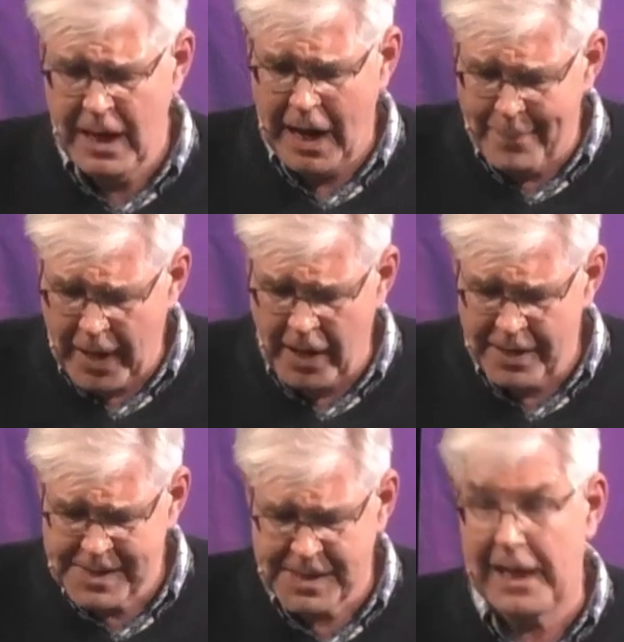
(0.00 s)

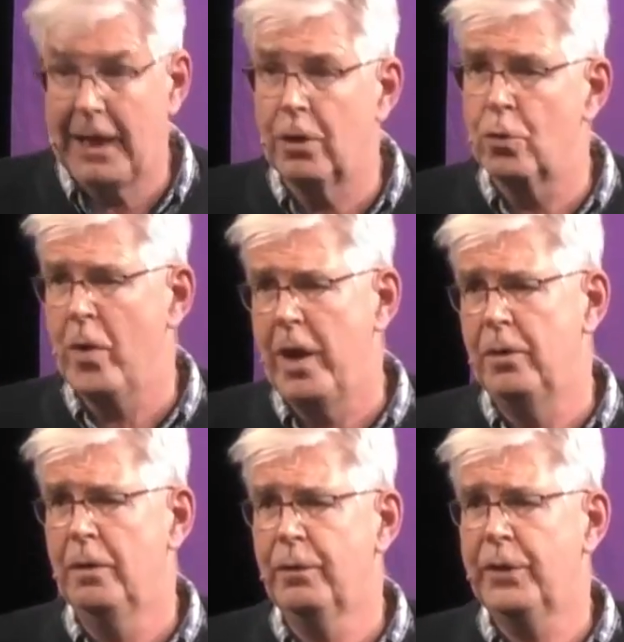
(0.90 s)
are seeing
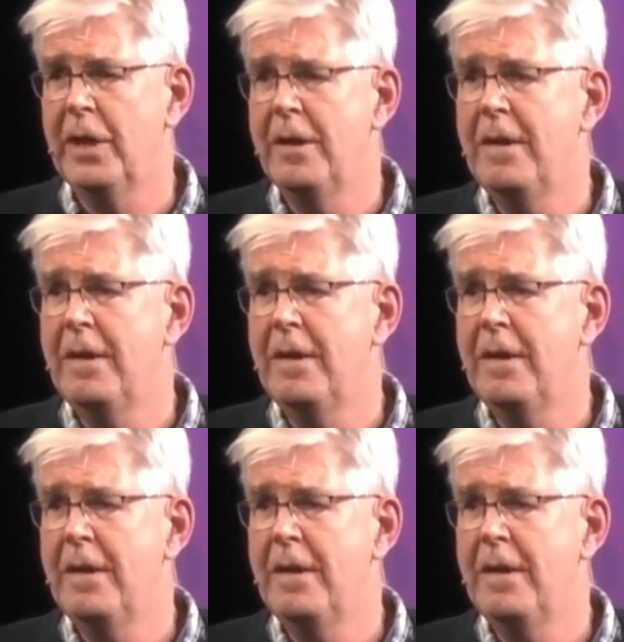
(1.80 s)
growth.